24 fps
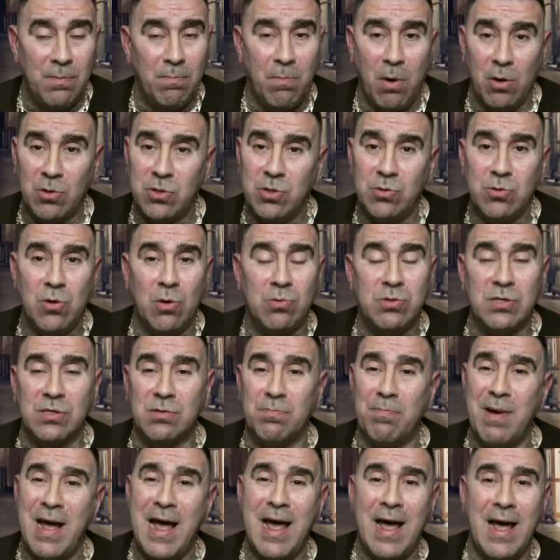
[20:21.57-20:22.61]
Both of those is
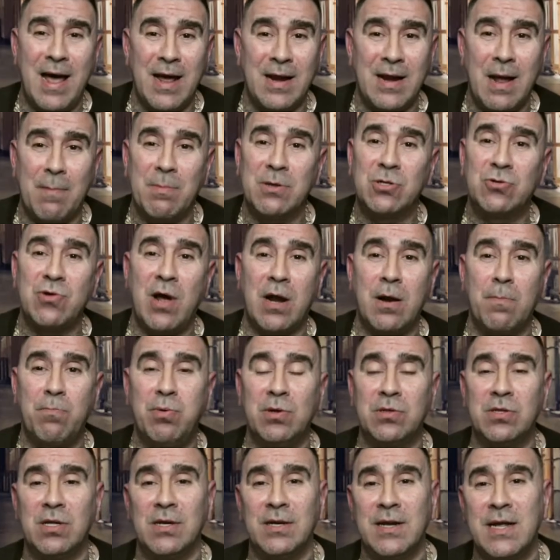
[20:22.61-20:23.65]
bad. I'm going to try to
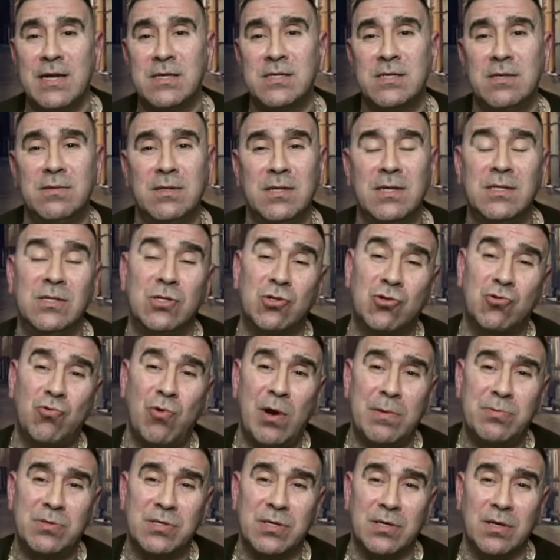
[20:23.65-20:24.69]
put the links in the
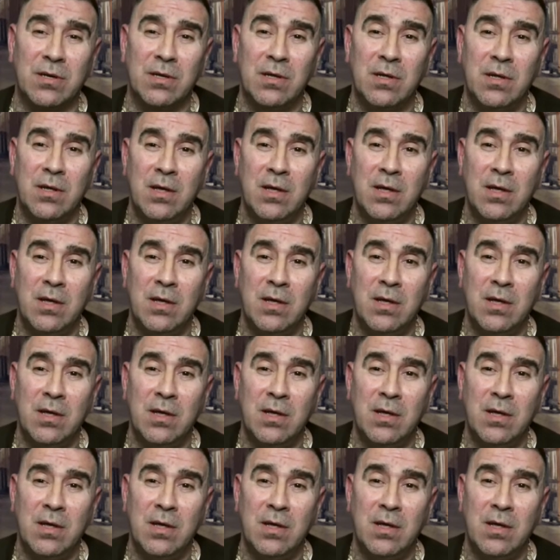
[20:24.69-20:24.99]
description.